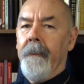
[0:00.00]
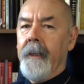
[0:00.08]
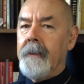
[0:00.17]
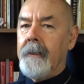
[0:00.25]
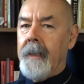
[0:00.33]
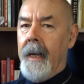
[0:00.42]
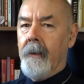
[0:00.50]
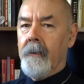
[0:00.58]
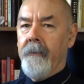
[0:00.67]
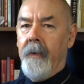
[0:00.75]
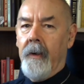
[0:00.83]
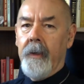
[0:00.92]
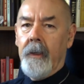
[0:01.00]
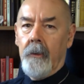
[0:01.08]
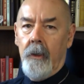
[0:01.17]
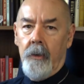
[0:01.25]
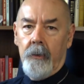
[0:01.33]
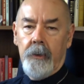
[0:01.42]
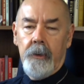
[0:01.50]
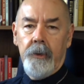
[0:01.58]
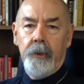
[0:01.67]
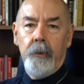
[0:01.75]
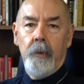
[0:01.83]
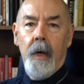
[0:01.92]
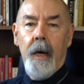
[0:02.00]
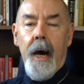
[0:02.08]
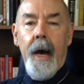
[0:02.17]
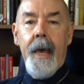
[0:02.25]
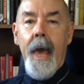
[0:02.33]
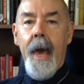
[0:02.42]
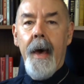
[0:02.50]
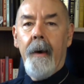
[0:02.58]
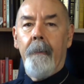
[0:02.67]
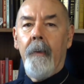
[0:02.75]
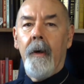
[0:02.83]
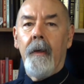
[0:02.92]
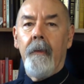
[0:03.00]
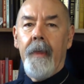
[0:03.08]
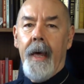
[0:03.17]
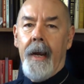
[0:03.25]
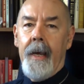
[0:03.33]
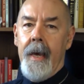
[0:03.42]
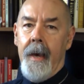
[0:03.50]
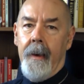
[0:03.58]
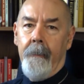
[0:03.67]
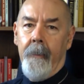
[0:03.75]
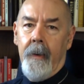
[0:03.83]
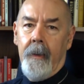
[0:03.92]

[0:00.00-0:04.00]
This sounds very close to "I am that I am."